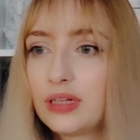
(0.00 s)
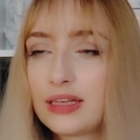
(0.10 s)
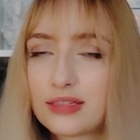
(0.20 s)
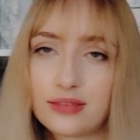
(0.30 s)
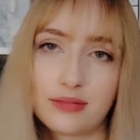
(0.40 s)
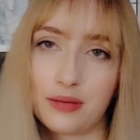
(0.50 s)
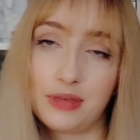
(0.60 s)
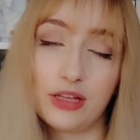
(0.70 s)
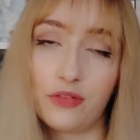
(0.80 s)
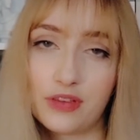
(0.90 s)
I
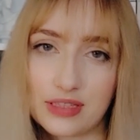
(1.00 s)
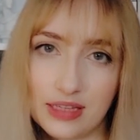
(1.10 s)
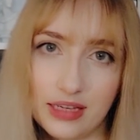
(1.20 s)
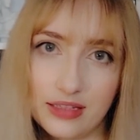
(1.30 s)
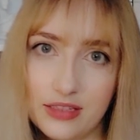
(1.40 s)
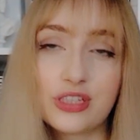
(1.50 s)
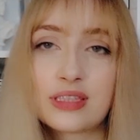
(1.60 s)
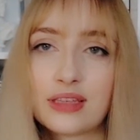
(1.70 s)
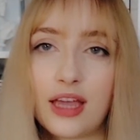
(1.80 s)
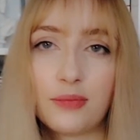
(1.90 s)
mean, obviously it's
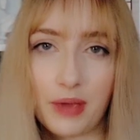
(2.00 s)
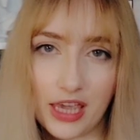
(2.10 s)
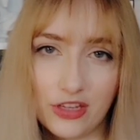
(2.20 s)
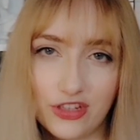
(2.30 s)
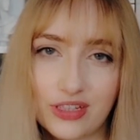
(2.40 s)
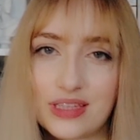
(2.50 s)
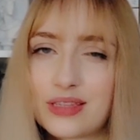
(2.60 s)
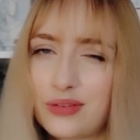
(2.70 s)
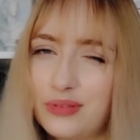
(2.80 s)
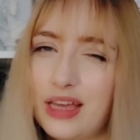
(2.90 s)
just 9 pages,
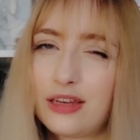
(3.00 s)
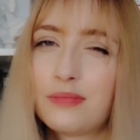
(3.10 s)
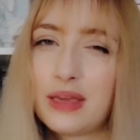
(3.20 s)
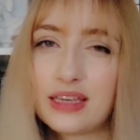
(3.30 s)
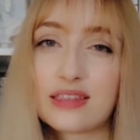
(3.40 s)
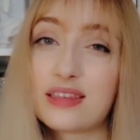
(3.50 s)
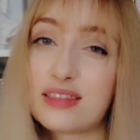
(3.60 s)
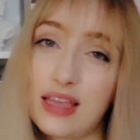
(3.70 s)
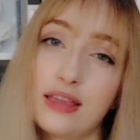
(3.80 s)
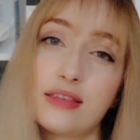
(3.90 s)
so that makes
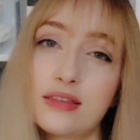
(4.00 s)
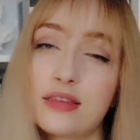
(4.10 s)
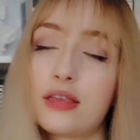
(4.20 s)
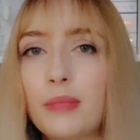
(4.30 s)
sense,